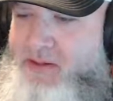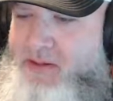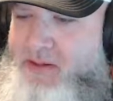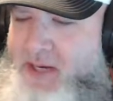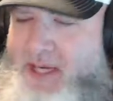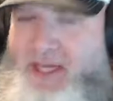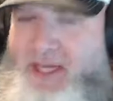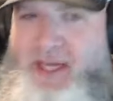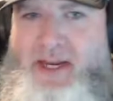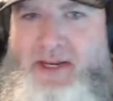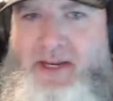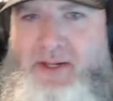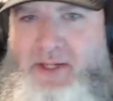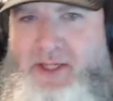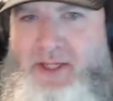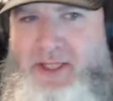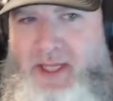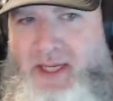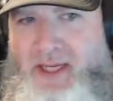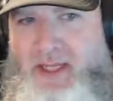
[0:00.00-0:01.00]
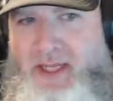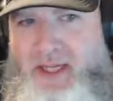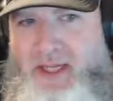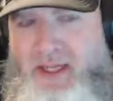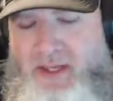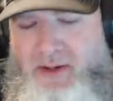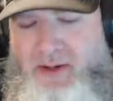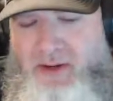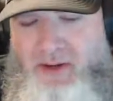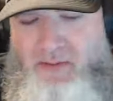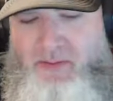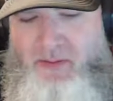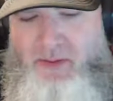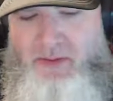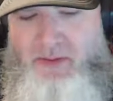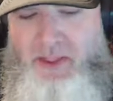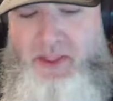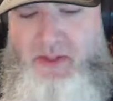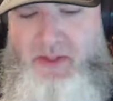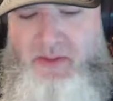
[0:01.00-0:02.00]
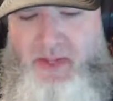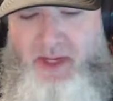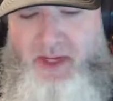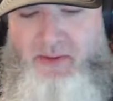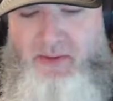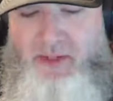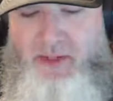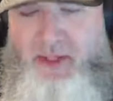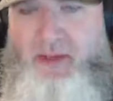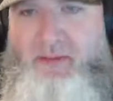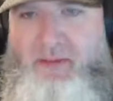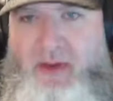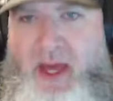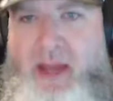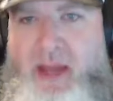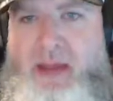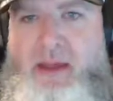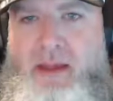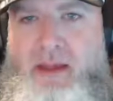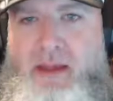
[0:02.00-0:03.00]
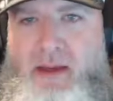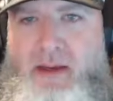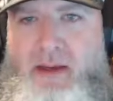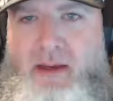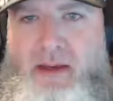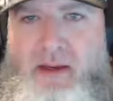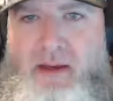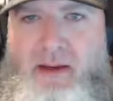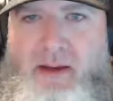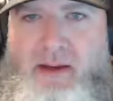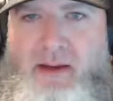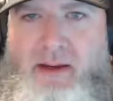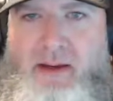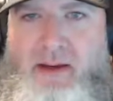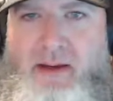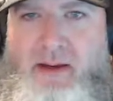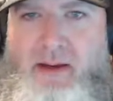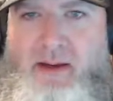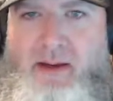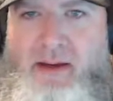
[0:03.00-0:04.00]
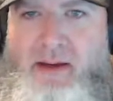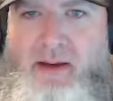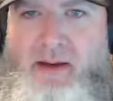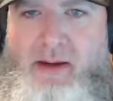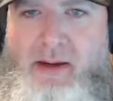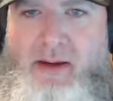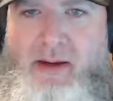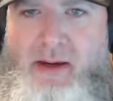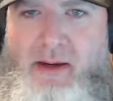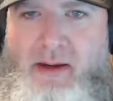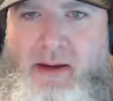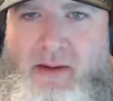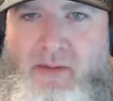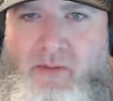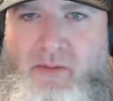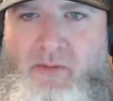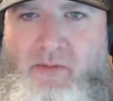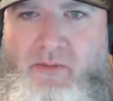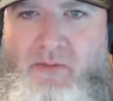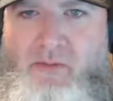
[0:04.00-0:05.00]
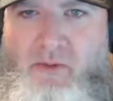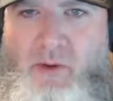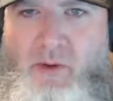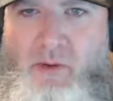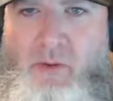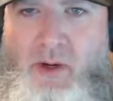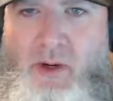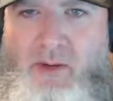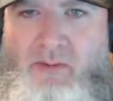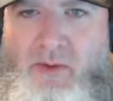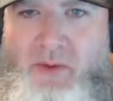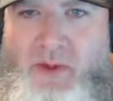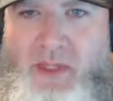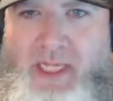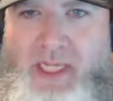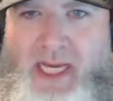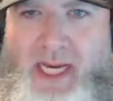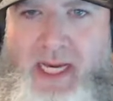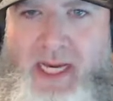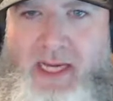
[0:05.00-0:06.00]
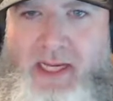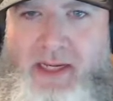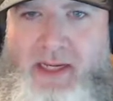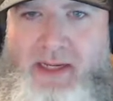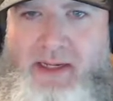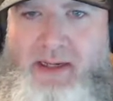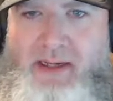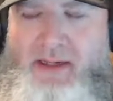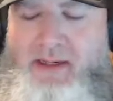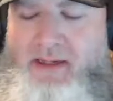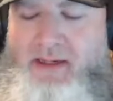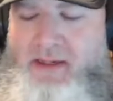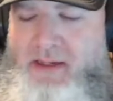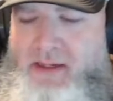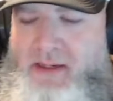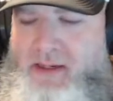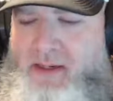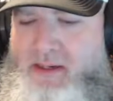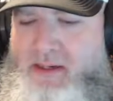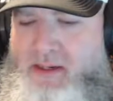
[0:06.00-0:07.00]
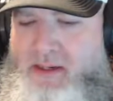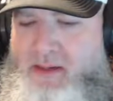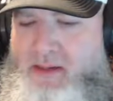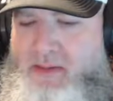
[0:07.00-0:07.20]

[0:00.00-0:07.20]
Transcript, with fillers: I can understand that. There are moments when I would give anything um, for one more day, uh,